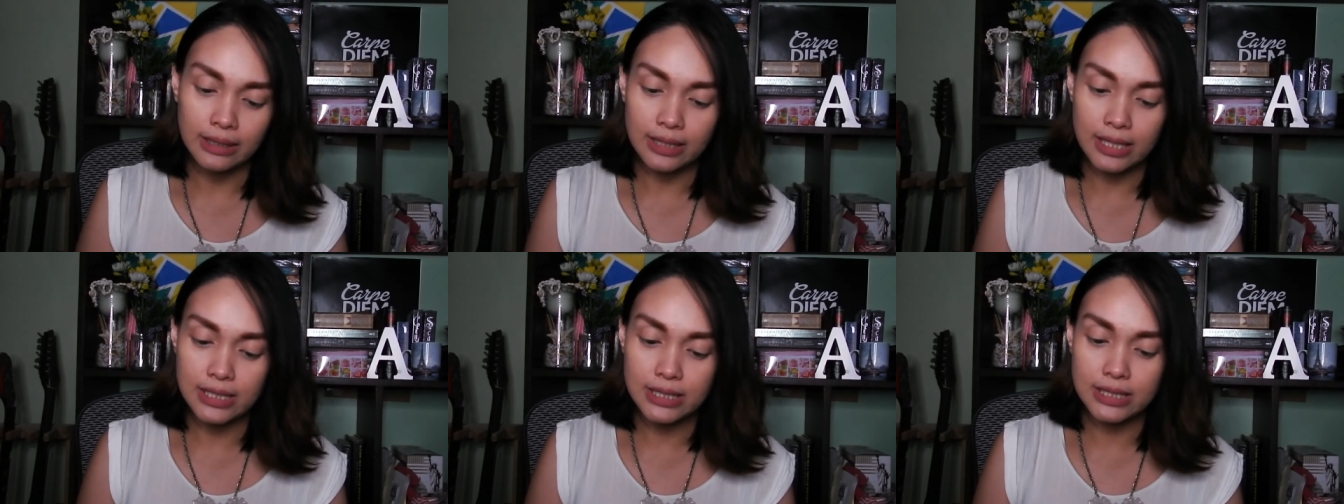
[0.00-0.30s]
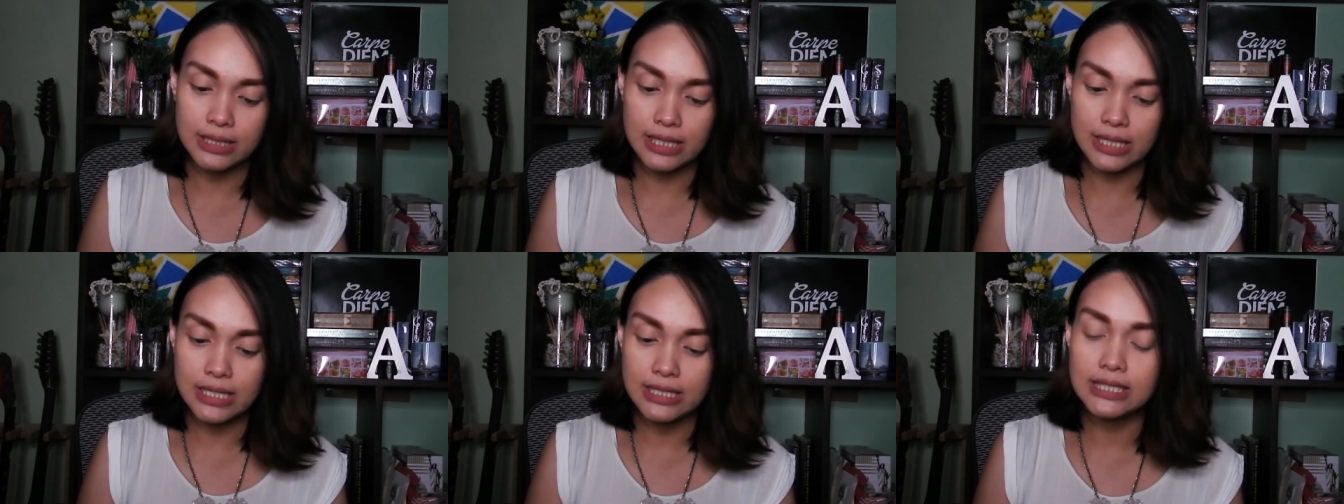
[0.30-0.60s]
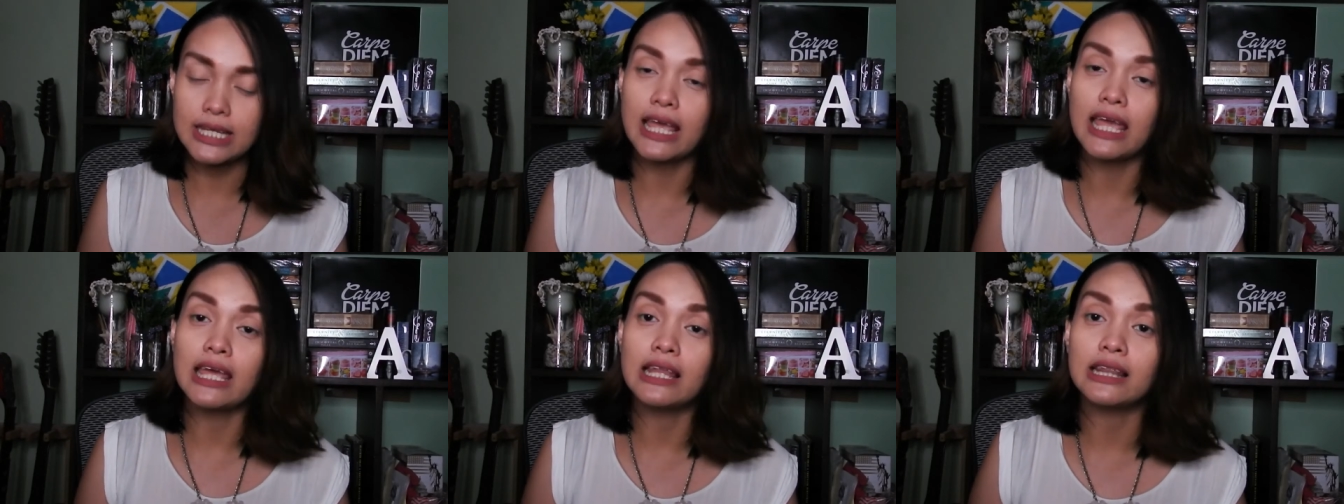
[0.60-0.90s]
This
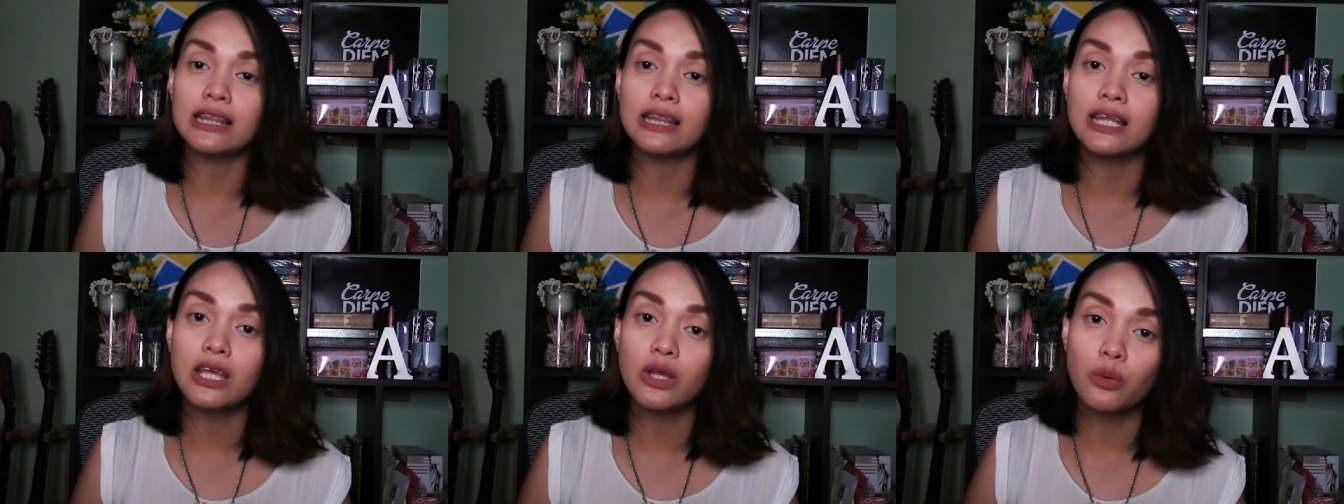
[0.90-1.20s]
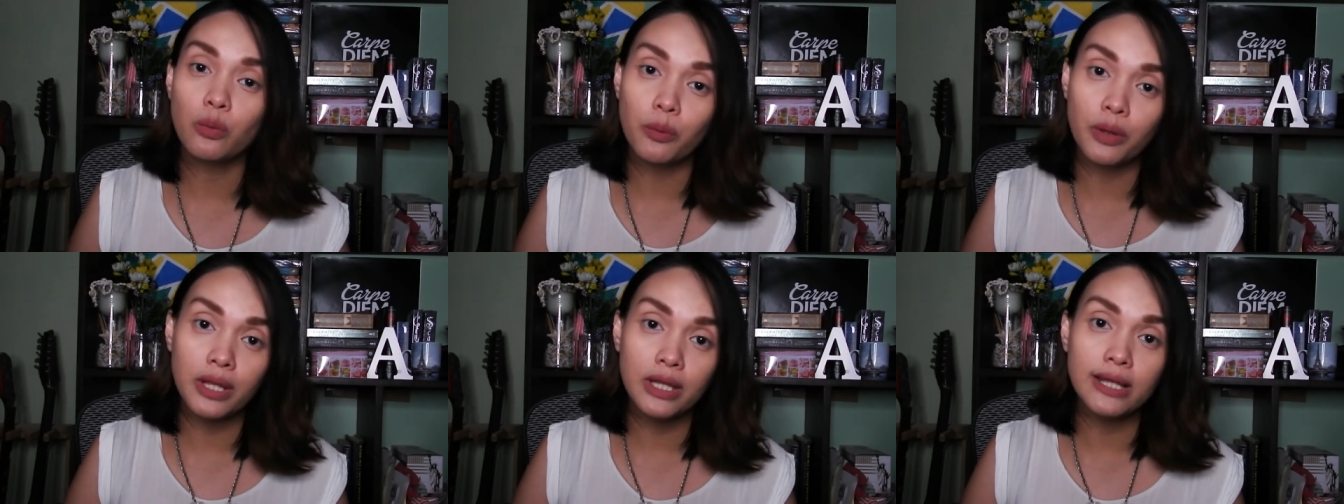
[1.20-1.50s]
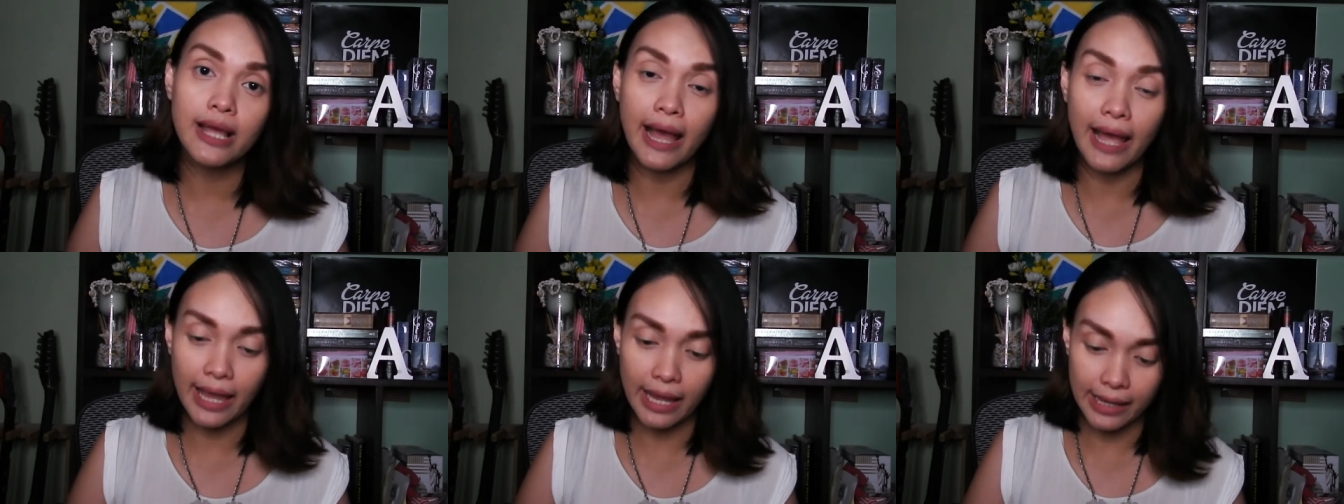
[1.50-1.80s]
is a liquid
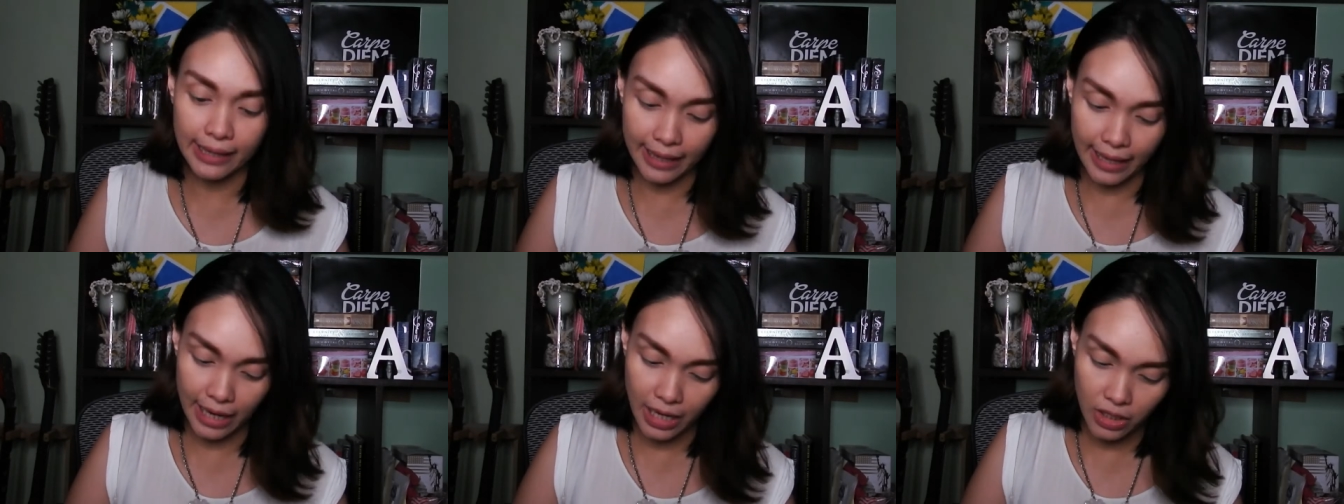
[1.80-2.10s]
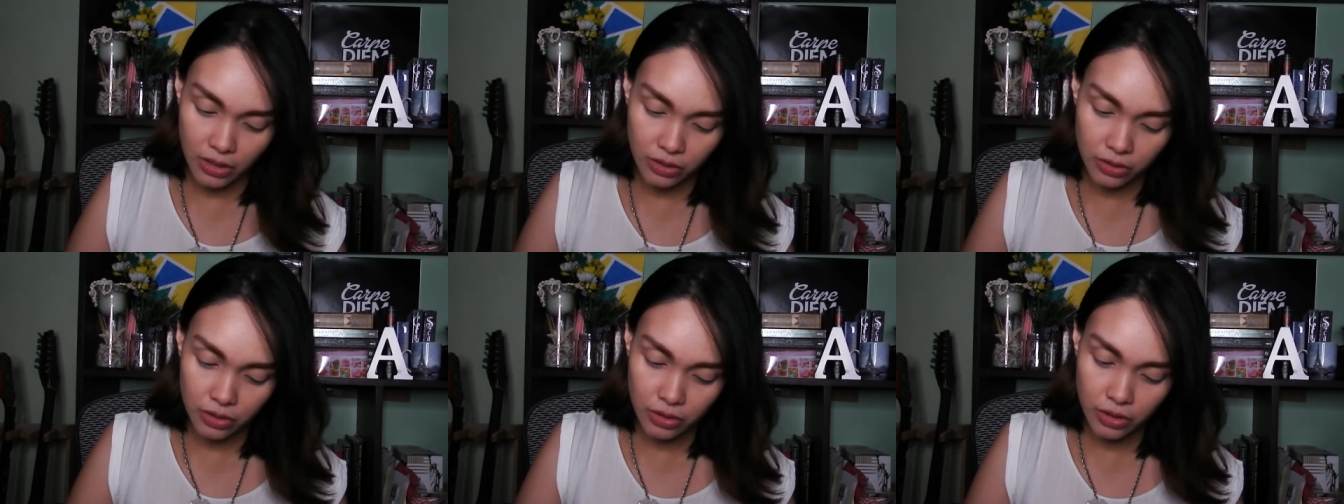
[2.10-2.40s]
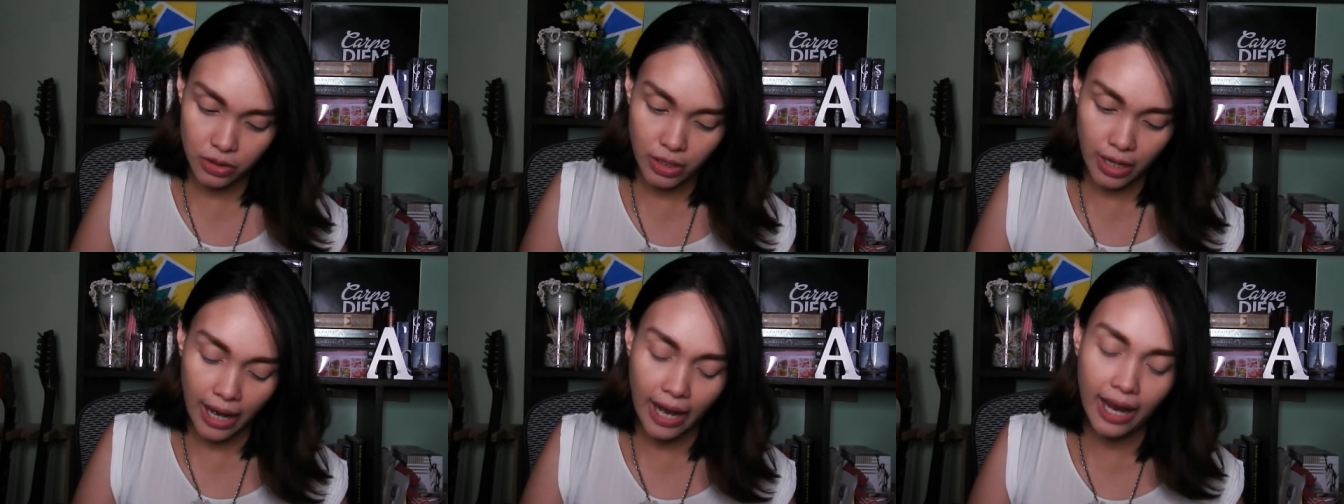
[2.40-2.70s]
highlighter.